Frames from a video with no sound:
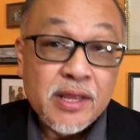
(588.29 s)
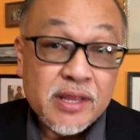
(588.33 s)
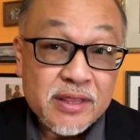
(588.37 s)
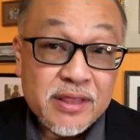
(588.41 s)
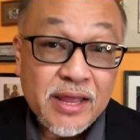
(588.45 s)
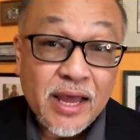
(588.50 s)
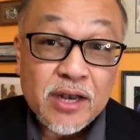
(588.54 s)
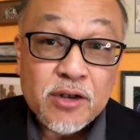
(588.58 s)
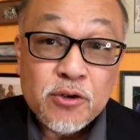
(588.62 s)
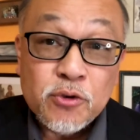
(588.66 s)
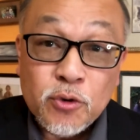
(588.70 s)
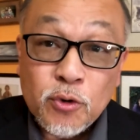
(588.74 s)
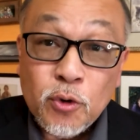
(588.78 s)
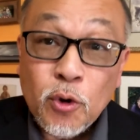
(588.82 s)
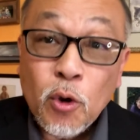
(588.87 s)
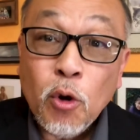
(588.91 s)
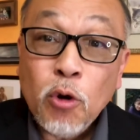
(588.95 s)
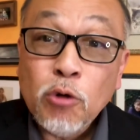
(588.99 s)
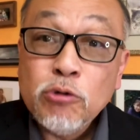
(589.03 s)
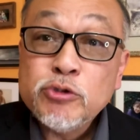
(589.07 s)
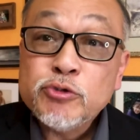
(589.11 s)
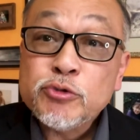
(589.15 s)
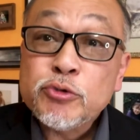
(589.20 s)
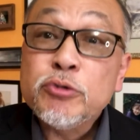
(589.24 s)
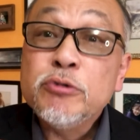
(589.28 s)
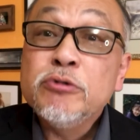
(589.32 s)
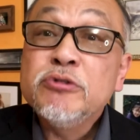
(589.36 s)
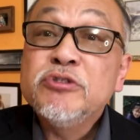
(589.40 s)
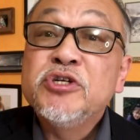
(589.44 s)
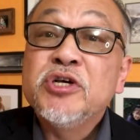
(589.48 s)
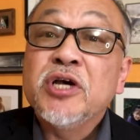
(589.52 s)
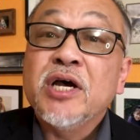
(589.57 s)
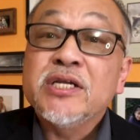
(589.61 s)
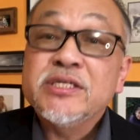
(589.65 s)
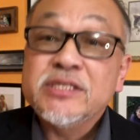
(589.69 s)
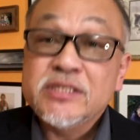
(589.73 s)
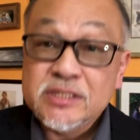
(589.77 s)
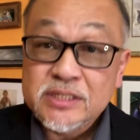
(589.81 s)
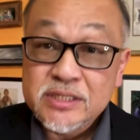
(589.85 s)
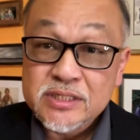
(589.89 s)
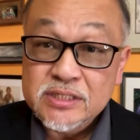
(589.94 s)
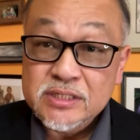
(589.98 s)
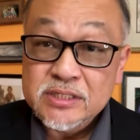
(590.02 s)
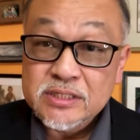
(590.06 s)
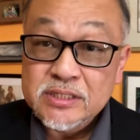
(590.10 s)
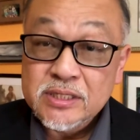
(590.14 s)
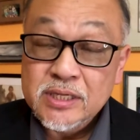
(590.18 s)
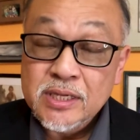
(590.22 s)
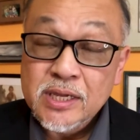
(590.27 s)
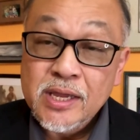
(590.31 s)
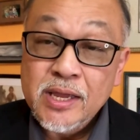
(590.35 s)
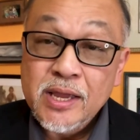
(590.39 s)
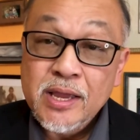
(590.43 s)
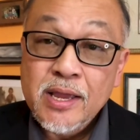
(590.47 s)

that no true justice